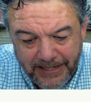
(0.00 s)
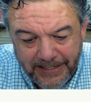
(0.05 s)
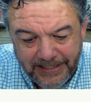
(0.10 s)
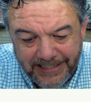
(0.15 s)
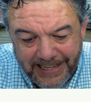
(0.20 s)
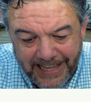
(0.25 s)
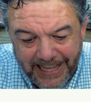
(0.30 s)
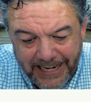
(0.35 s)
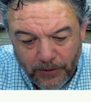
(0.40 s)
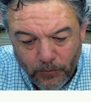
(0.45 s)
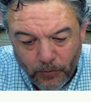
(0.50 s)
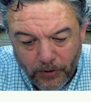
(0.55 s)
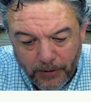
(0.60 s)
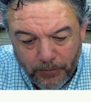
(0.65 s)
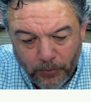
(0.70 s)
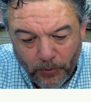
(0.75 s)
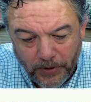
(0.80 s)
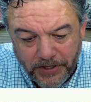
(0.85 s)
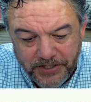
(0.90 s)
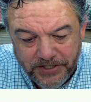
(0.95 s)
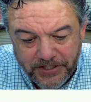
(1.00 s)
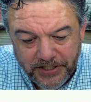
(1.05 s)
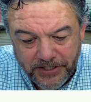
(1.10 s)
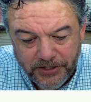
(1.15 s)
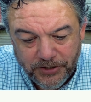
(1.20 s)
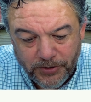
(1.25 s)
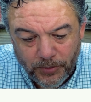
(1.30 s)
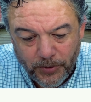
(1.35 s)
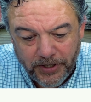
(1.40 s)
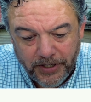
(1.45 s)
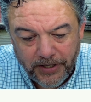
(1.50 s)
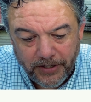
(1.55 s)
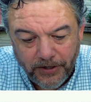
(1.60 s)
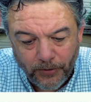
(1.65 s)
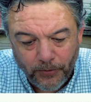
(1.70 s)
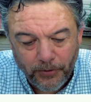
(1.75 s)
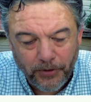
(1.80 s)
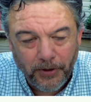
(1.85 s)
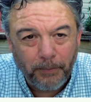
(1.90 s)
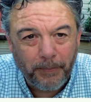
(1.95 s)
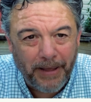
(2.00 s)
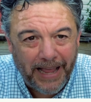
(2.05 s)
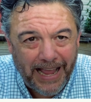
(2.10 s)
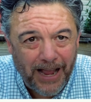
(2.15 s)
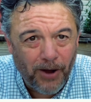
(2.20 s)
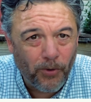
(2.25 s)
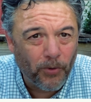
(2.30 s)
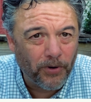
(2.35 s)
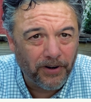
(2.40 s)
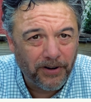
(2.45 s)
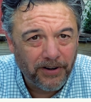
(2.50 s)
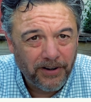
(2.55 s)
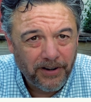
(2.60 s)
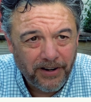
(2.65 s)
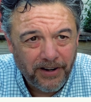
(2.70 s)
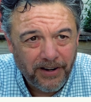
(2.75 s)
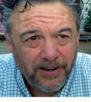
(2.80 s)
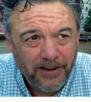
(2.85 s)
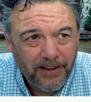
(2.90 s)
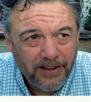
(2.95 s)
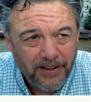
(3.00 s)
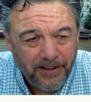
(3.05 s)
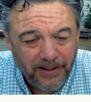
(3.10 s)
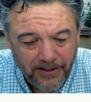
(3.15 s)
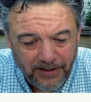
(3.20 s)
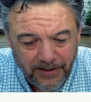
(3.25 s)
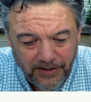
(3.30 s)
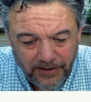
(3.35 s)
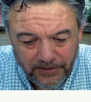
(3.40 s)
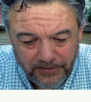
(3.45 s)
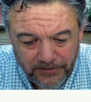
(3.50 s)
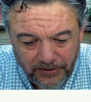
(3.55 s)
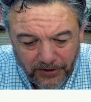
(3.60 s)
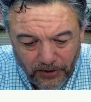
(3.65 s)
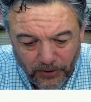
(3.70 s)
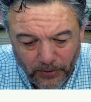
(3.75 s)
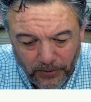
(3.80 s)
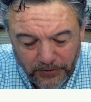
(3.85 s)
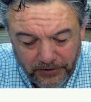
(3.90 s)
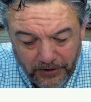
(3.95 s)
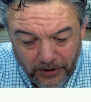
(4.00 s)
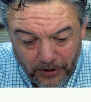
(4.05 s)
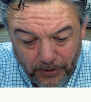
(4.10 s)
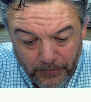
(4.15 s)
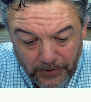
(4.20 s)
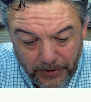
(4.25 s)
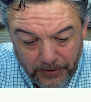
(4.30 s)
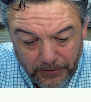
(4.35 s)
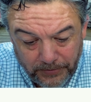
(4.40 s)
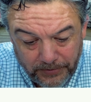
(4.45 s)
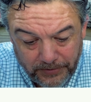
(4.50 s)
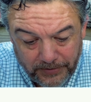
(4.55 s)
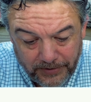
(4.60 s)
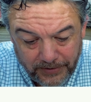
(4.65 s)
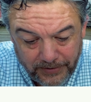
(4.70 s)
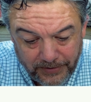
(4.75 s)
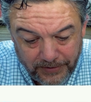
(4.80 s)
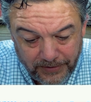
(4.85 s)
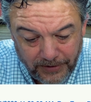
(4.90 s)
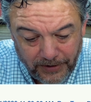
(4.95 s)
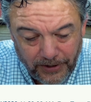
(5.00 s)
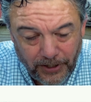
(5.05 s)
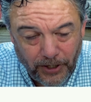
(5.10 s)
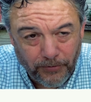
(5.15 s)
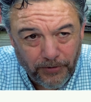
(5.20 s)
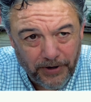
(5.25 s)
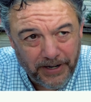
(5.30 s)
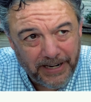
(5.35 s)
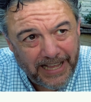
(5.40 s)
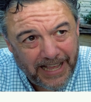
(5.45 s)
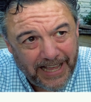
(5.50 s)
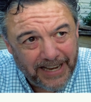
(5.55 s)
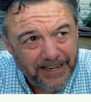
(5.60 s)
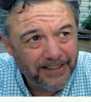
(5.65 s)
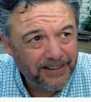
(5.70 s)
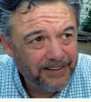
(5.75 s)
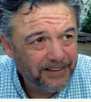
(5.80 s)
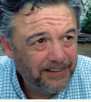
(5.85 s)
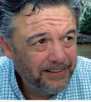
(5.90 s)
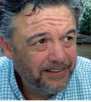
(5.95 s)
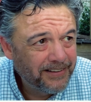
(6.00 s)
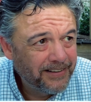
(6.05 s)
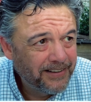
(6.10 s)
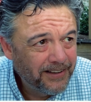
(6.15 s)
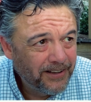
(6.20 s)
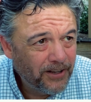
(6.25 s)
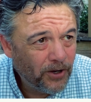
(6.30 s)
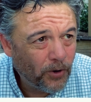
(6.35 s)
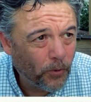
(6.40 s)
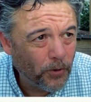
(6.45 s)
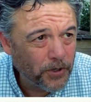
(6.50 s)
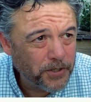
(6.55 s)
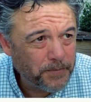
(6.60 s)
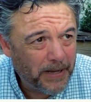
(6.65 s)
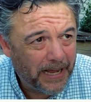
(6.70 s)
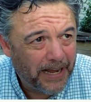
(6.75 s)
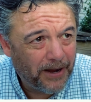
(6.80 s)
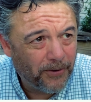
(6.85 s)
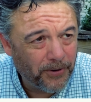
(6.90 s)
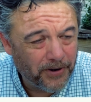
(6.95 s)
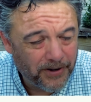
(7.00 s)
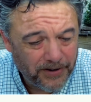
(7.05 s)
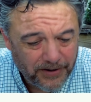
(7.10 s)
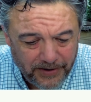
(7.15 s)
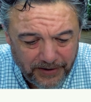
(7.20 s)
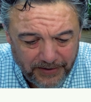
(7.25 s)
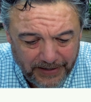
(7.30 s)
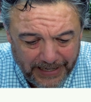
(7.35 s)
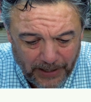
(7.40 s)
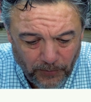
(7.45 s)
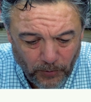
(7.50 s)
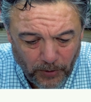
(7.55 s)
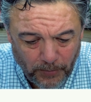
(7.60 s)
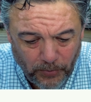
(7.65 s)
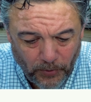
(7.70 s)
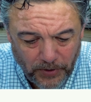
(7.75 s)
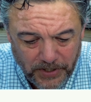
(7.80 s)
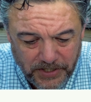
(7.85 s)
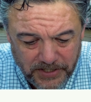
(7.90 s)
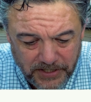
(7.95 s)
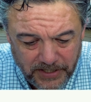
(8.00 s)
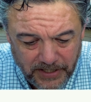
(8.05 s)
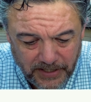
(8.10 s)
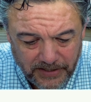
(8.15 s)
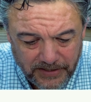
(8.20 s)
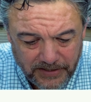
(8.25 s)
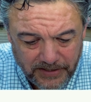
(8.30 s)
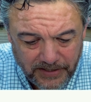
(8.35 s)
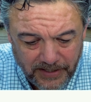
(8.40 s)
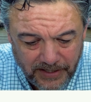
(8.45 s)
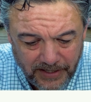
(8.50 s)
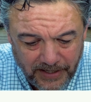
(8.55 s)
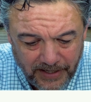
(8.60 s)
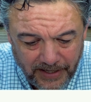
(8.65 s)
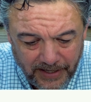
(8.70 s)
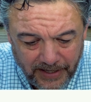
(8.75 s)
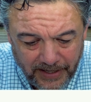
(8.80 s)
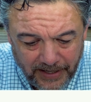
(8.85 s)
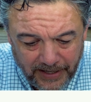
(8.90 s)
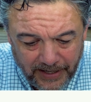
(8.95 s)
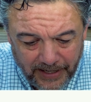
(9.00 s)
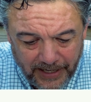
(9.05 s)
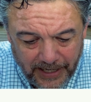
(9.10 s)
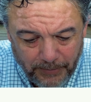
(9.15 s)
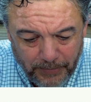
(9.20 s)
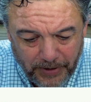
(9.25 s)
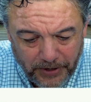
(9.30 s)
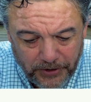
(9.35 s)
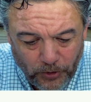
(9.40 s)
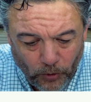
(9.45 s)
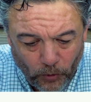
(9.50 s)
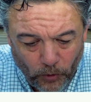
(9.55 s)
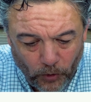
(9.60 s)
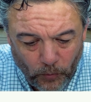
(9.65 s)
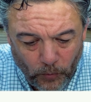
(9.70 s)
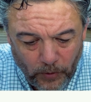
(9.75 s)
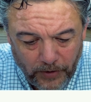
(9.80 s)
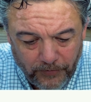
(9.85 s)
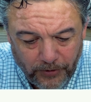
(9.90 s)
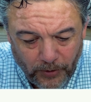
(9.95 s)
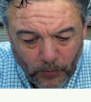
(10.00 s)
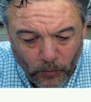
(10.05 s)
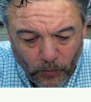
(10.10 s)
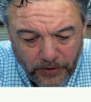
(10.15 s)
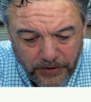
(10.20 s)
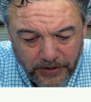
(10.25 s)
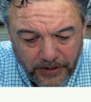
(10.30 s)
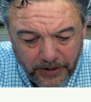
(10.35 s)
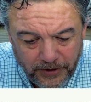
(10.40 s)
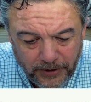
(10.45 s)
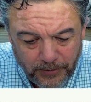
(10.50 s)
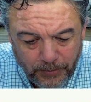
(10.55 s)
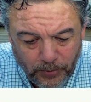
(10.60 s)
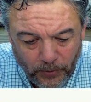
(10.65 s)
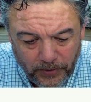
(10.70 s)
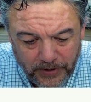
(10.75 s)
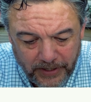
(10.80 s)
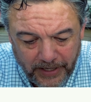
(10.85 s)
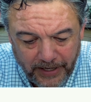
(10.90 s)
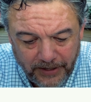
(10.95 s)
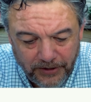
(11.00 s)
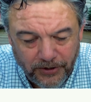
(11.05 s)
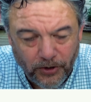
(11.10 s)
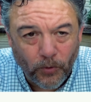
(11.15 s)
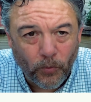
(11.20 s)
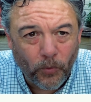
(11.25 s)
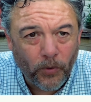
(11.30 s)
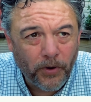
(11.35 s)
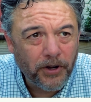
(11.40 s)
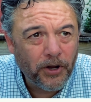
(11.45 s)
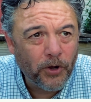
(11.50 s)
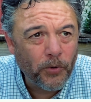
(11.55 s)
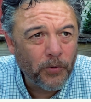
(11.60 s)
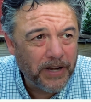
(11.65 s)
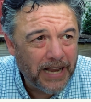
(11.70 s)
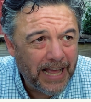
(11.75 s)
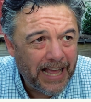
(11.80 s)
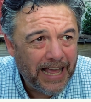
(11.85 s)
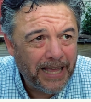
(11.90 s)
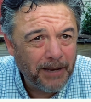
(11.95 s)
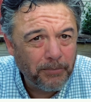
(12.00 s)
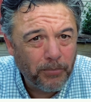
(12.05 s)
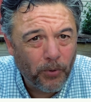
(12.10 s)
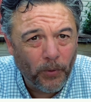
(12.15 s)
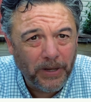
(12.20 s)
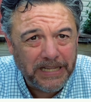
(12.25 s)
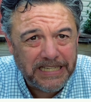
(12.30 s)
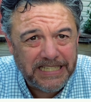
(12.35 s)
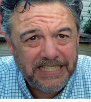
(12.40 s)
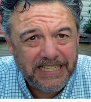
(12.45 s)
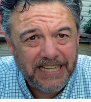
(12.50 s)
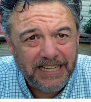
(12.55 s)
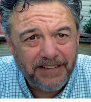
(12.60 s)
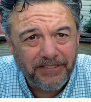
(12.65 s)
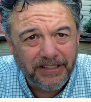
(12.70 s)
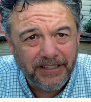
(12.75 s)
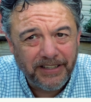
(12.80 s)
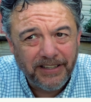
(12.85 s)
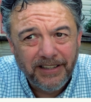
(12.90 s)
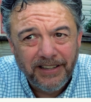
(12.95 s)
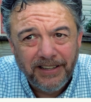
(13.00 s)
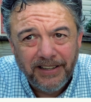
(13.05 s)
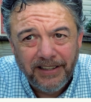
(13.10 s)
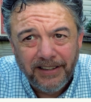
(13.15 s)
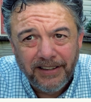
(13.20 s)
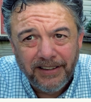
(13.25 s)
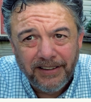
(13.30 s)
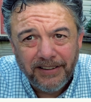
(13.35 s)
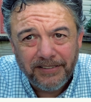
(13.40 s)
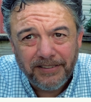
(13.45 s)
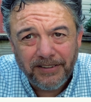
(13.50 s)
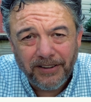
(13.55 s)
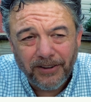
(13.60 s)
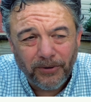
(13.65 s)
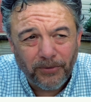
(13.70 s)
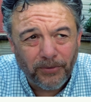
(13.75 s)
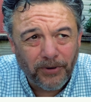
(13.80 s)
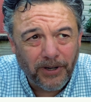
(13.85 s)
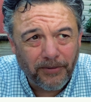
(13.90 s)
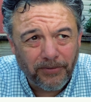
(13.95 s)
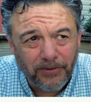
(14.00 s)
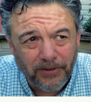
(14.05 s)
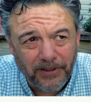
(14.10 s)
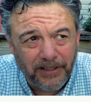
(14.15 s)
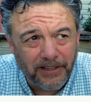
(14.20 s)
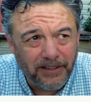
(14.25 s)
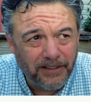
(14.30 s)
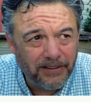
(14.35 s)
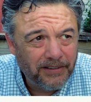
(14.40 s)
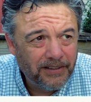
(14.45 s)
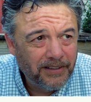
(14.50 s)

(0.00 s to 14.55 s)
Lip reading: to 91.63 on the power. So it's almost a little over 90 horsepower, 91.6. And my torque went from 100.8 to 109.7. So roughly